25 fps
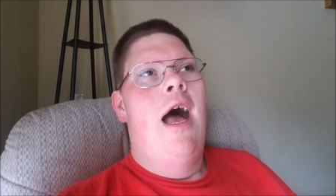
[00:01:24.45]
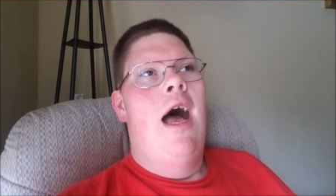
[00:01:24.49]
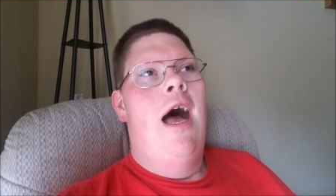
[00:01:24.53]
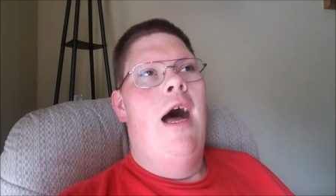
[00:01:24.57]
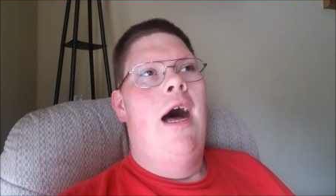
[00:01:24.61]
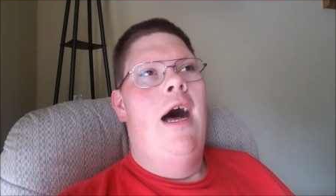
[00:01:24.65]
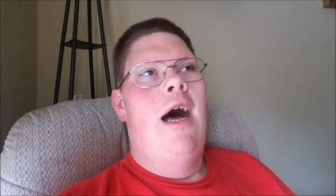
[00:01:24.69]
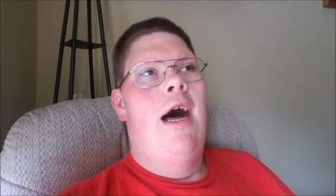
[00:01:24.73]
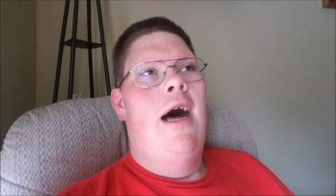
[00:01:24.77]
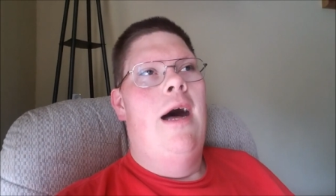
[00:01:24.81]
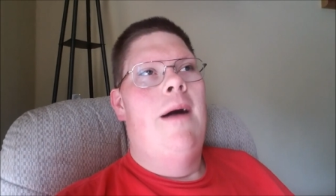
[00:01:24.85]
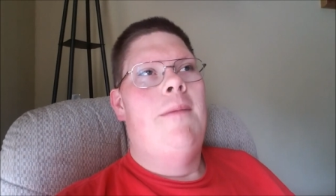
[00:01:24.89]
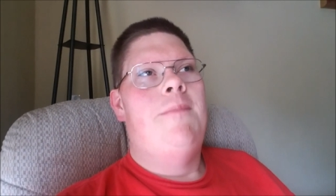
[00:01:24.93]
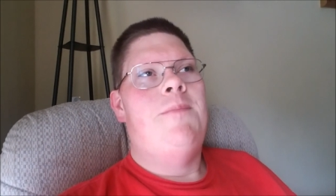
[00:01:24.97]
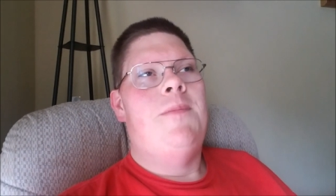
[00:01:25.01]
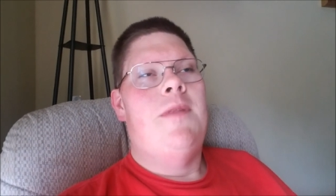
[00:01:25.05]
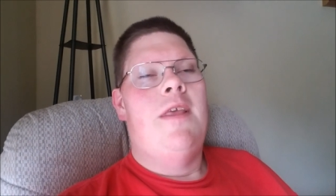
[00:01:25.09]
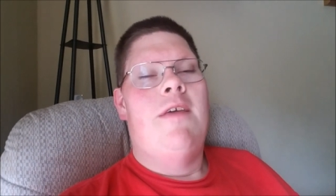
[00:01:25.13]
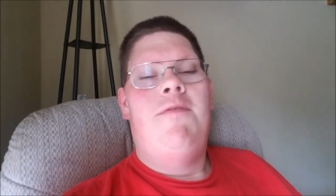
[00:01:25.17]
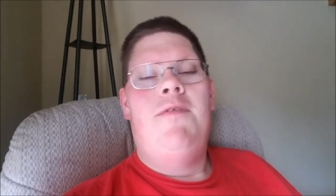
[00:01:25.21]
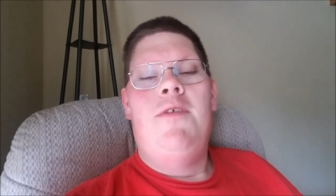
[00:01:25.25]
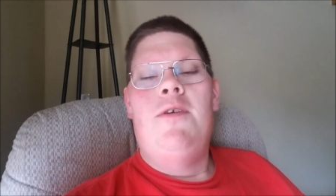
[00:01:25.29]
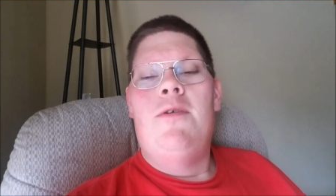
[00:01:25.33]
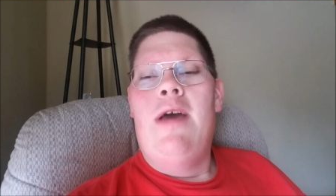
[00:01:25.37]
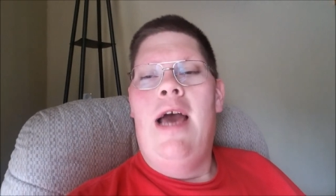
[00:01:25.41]
Um,
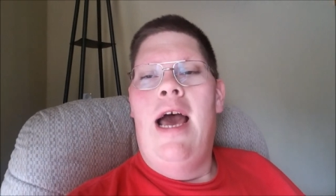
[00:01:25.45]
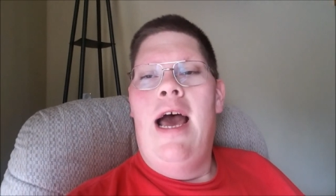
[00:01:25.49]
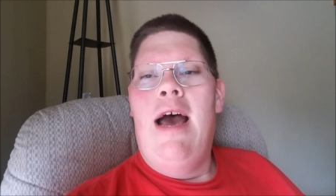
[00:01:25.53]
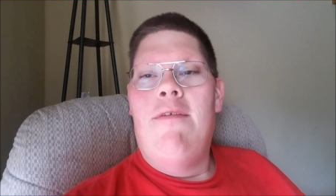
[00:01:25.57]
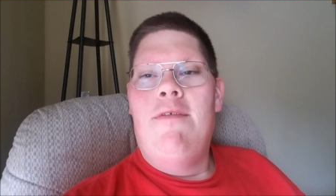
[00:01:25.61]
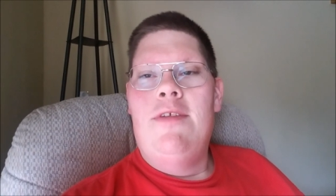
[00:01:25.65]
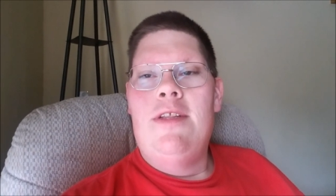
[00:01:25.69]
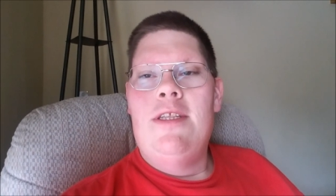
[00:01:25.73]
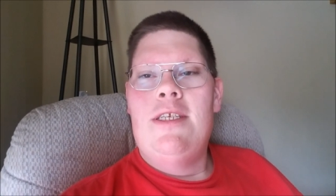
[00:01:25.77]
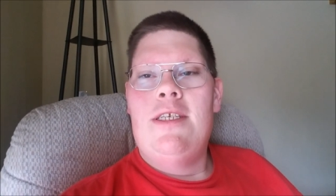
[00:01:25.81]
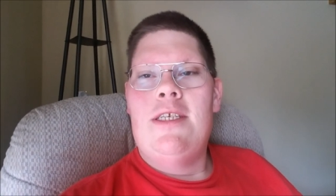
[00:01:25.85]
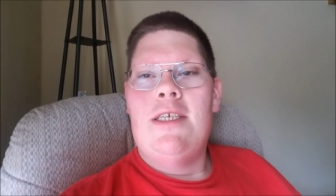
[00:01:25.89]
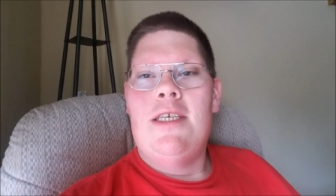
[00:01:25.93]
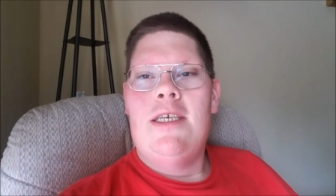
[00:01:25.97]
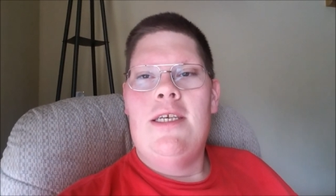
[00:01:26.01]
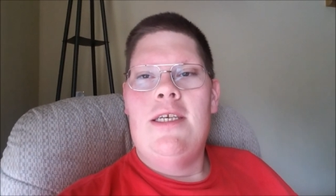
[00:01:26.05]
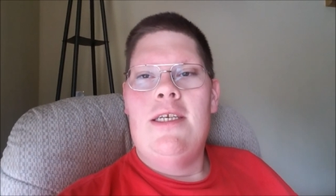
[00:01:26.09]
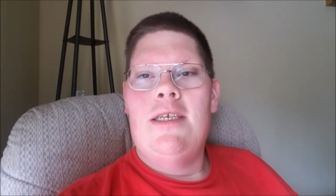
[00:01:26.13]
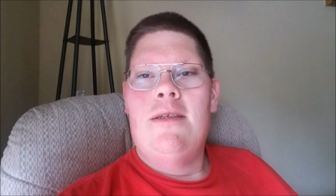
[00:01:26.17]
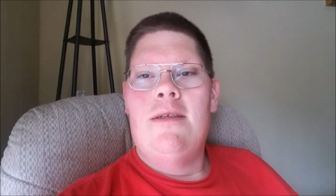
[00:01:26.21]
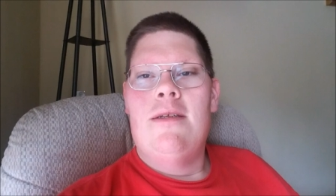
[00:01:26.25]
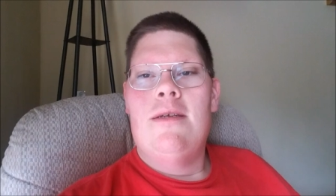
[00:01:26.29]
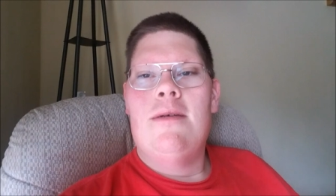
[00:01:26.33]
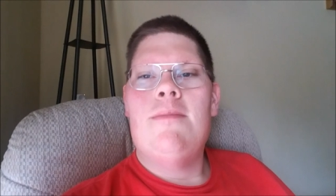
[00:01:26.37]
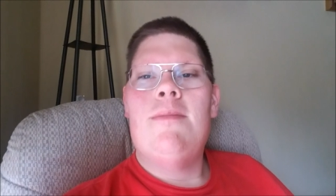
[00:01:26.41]
if you haven't
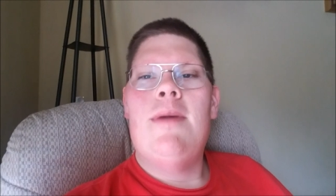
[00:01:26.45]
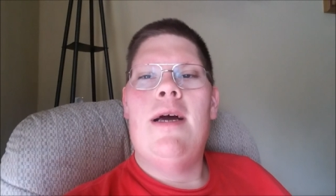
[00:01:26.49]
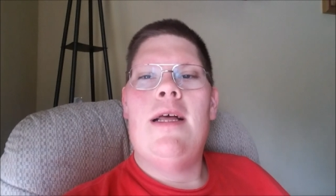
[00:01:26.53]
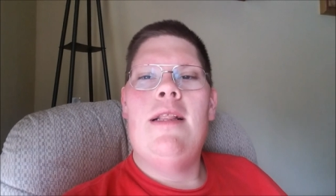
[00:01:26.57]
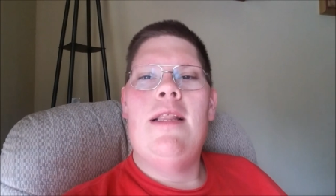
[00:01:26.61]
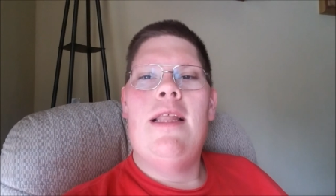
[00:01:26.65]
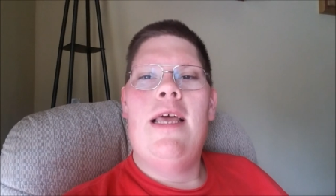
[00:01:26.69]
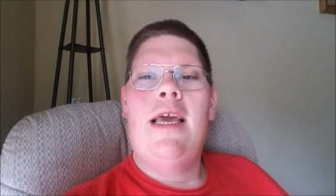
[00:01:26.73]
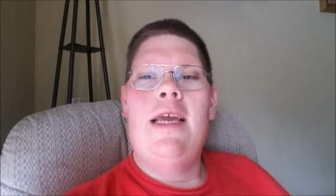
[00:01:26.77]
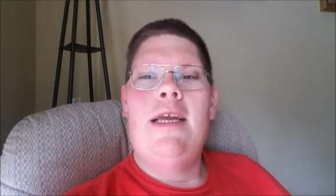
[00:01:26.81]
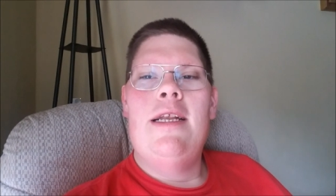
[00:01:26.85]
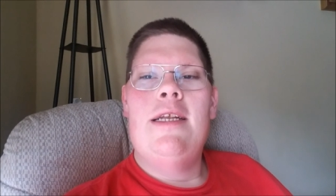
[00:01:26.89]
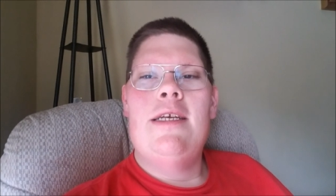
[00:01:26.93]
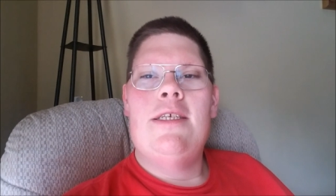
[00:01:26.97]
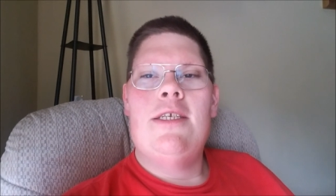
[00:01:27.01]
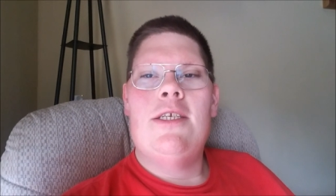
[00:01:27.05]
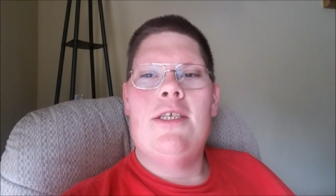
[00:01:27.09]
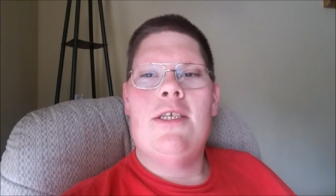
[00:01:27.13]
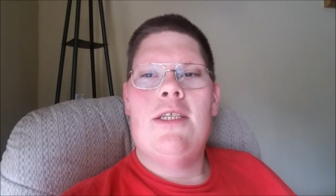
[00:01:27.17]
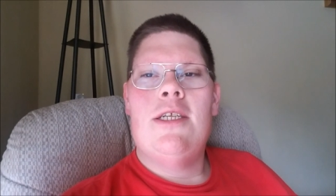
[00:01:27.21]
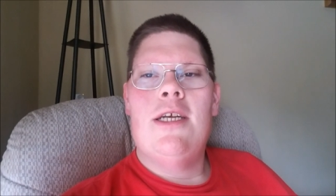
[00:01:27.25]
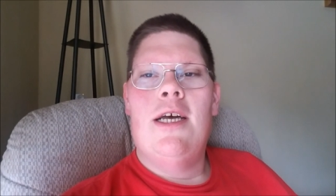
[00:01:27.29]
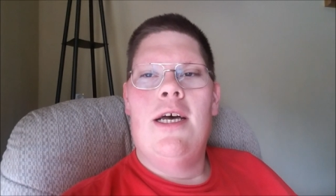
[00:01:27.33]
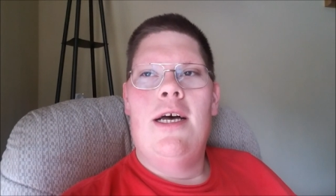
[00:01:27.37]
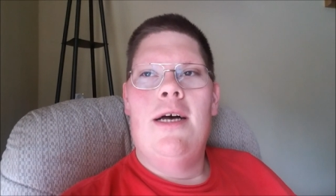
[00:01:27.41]
seen my
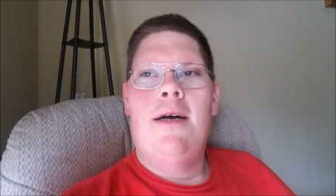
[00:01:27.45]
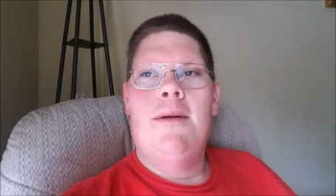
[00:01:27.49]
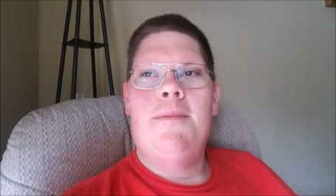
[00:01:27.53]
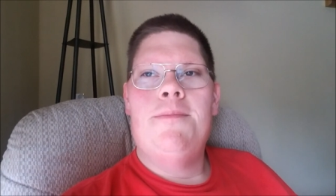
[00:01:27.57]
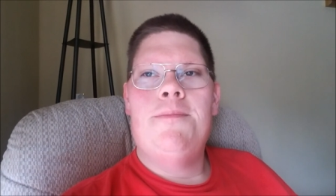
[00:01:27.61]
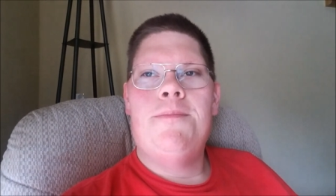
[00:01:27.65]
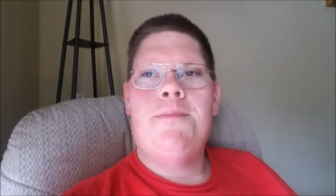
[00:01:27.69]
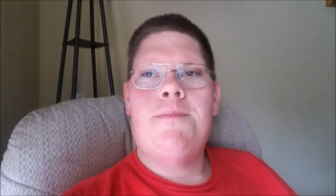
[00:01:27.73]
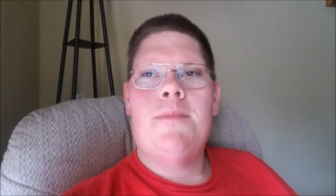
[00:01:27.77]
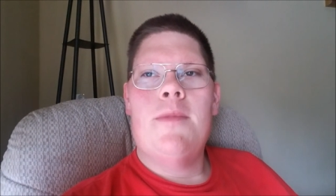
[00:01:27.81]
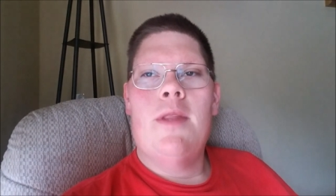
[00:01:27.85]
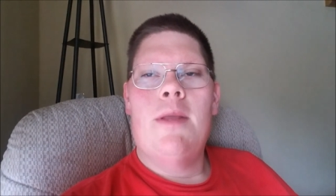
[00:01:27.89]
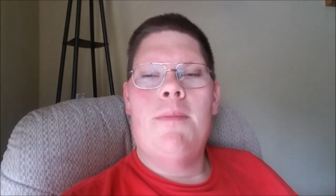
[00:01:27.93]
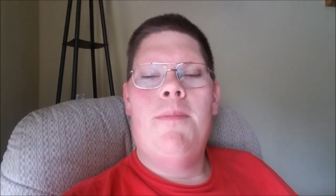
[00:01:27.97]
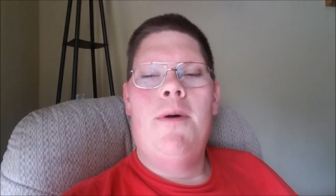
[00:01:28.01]
latest um,